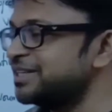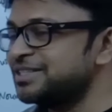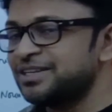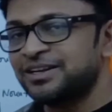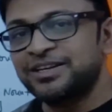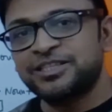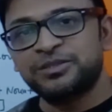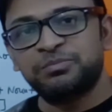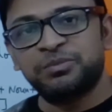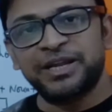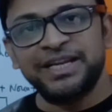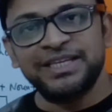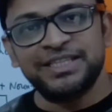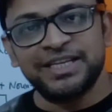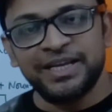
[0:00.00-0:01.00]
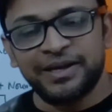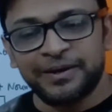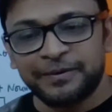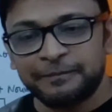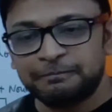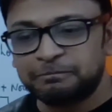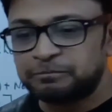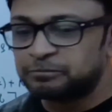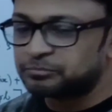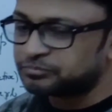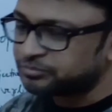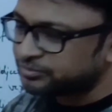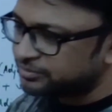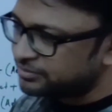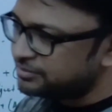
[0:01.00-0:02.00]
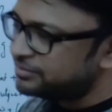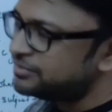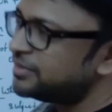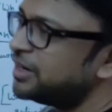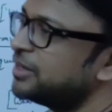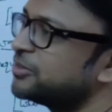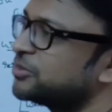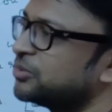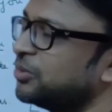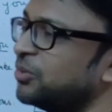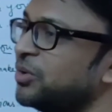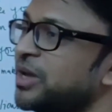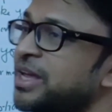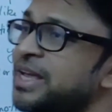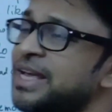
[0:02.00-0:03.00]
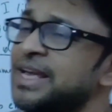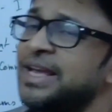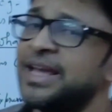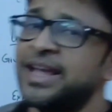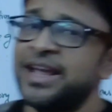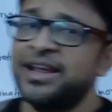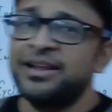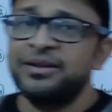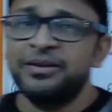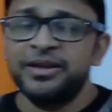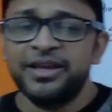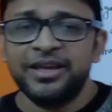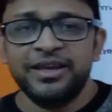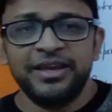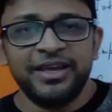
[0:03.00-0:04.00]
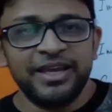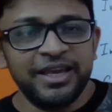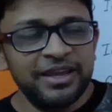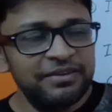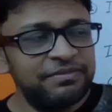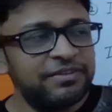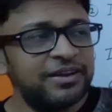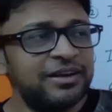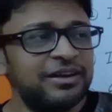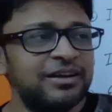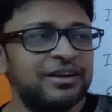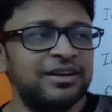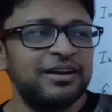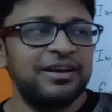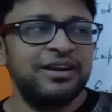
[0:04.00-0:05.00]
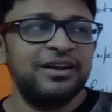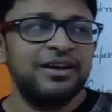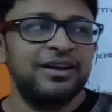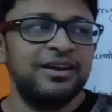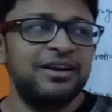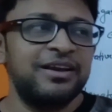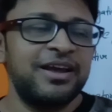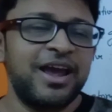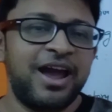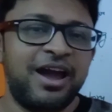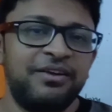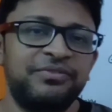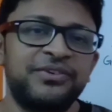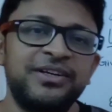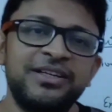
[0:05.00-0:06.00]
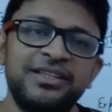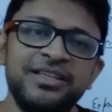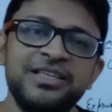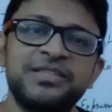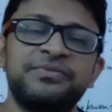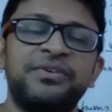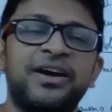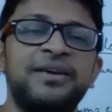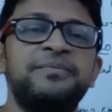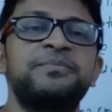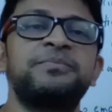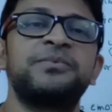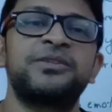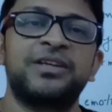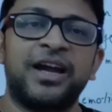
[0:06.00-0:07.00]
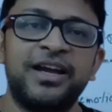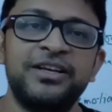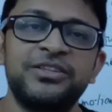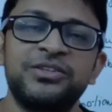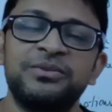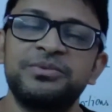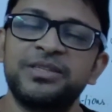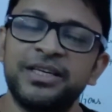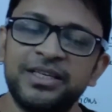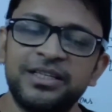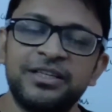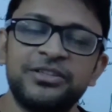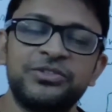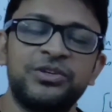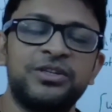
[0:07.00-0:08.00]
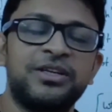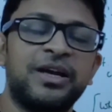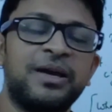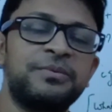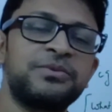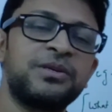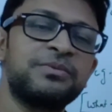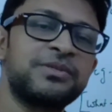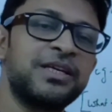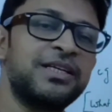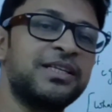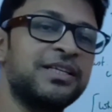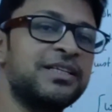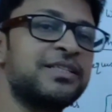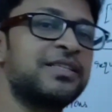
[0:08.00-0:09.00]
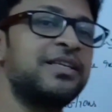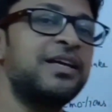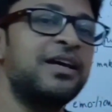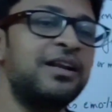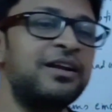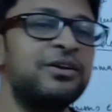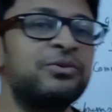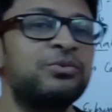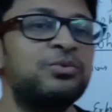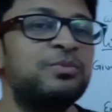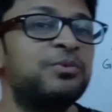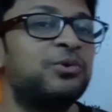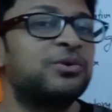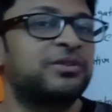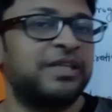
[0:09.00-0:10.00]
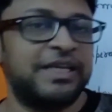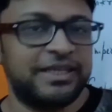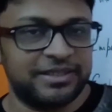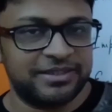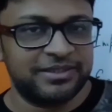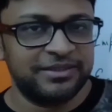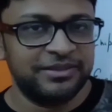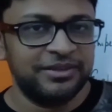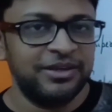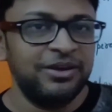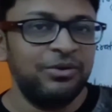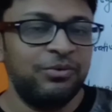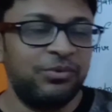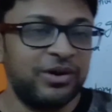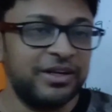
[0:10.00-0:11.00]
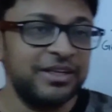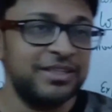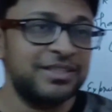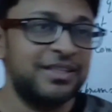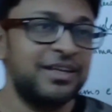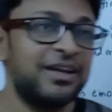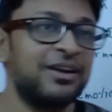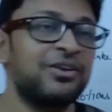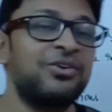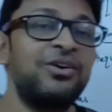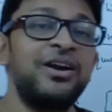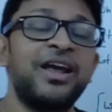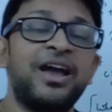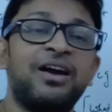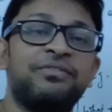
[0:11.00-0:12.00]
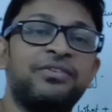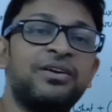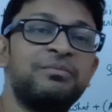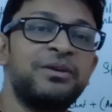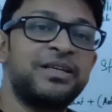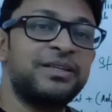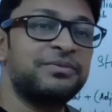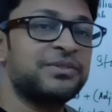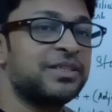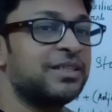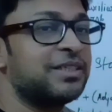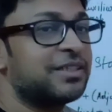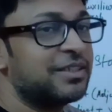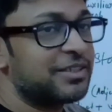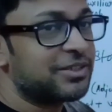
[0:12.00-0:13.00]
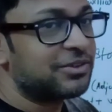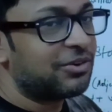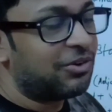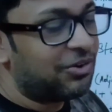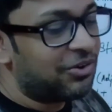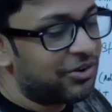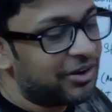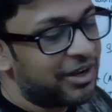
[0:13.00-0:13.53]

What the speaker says: are explained here. So even after these 5 kinds of sentence or types of sentence, there are 2 more things. What is? They are called affirmative sentence or